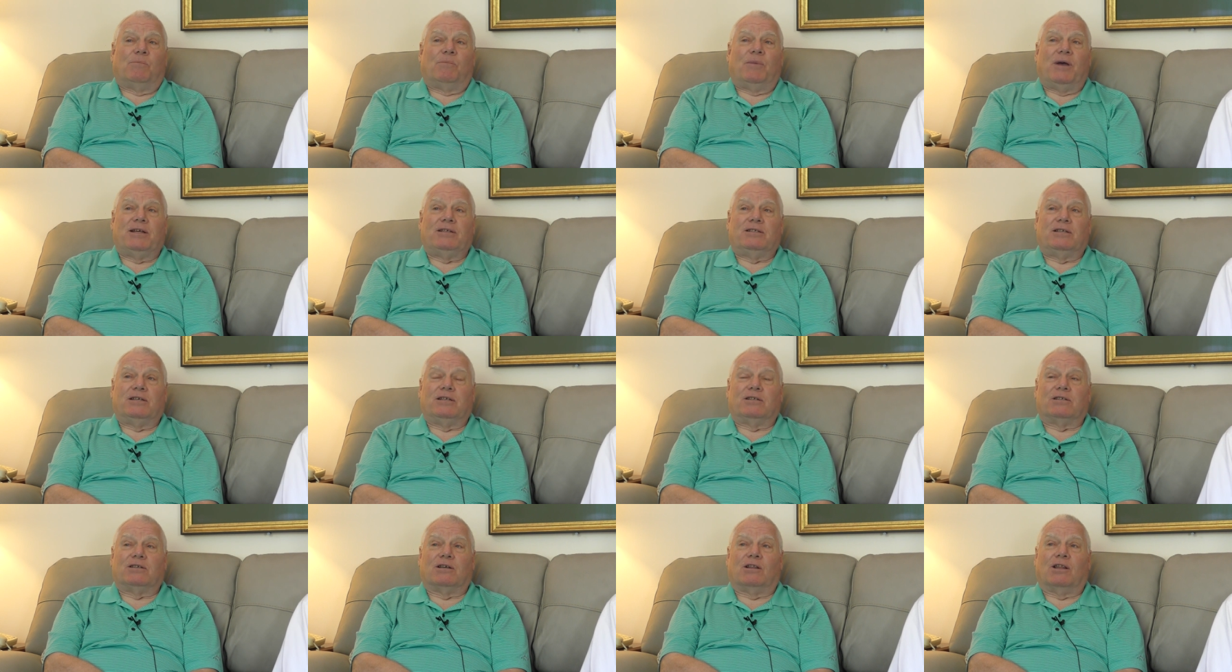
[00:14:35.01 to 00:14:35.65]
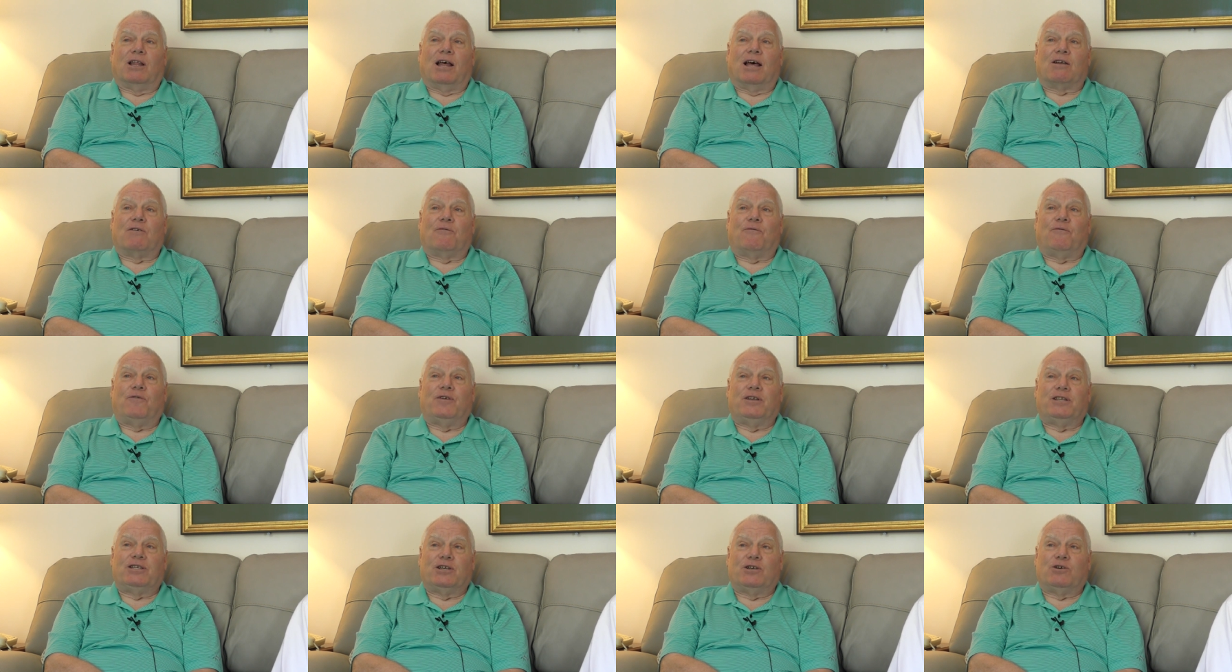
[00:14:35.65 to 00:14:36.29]
basics, a lot of
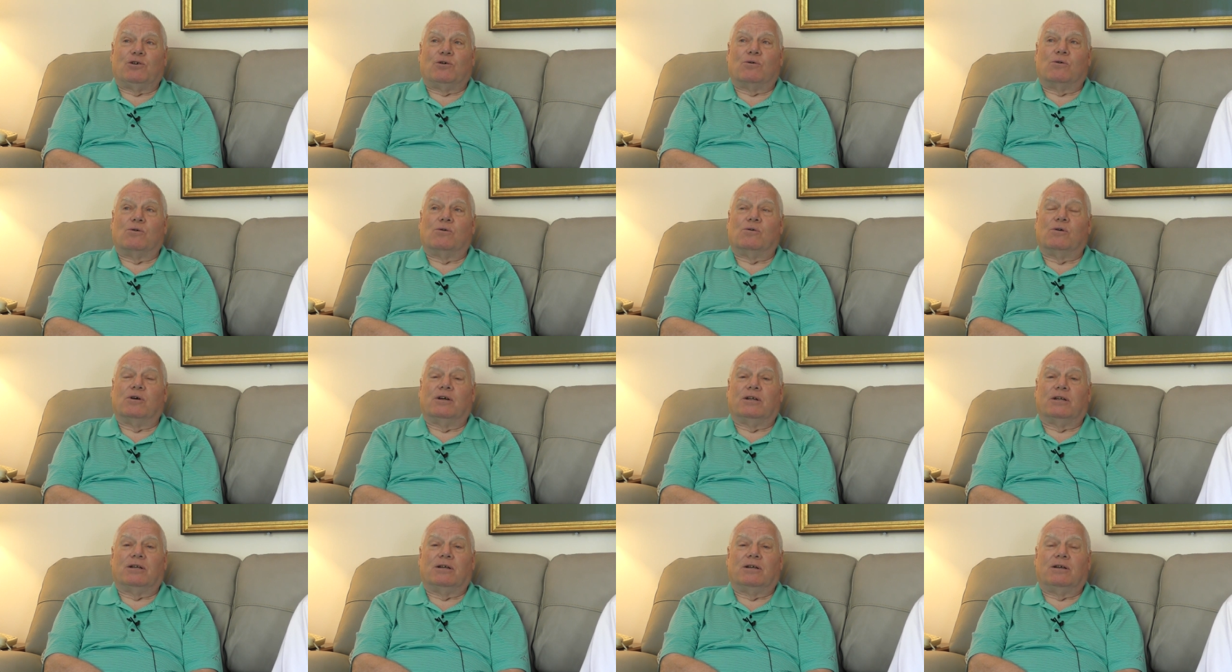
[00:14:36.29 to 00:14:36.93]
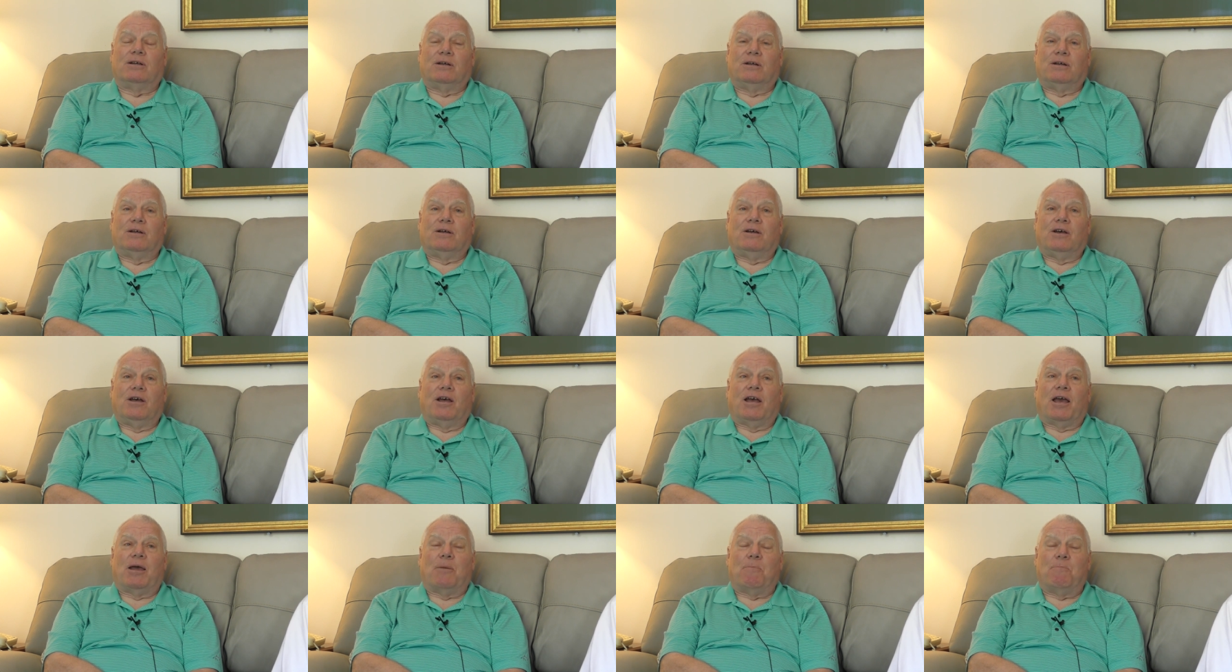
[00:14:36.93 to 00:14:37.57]
physical and
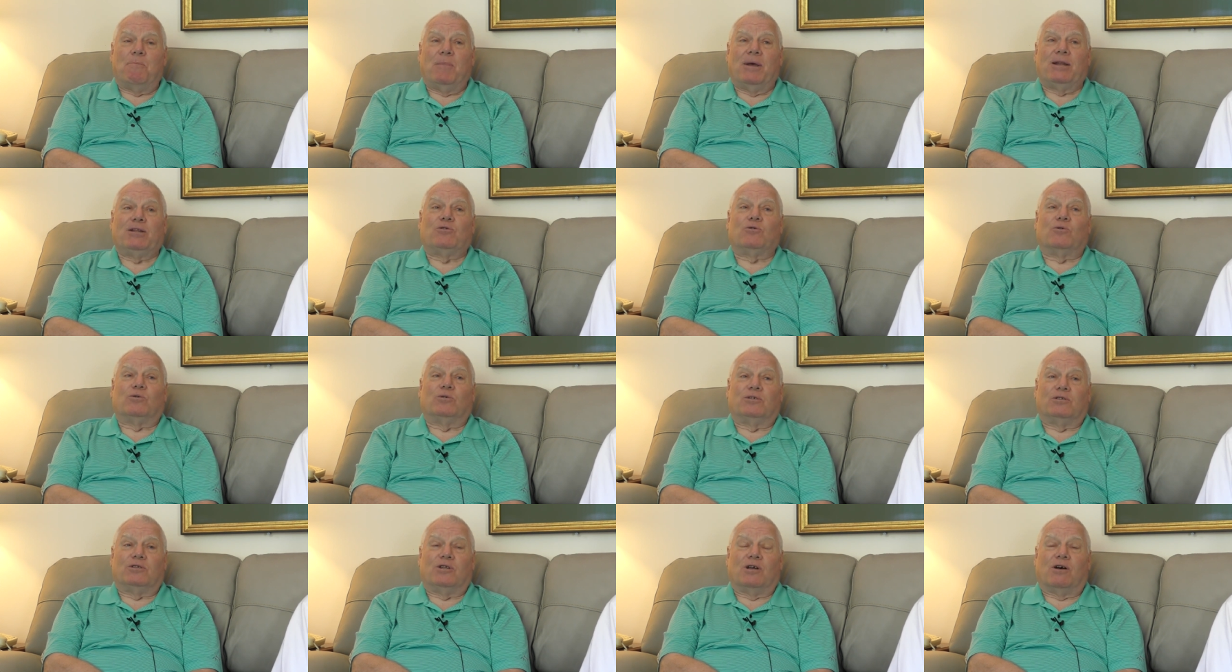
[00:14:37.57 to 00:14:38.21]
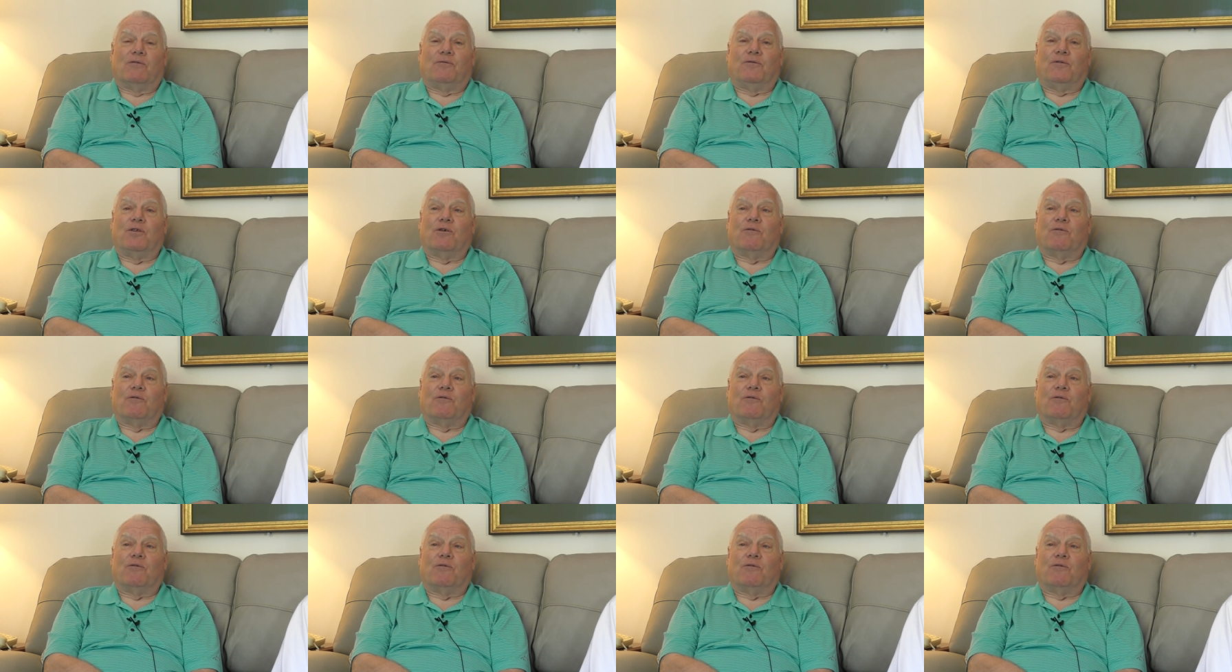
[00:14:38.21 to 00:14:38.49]
and mental stuff.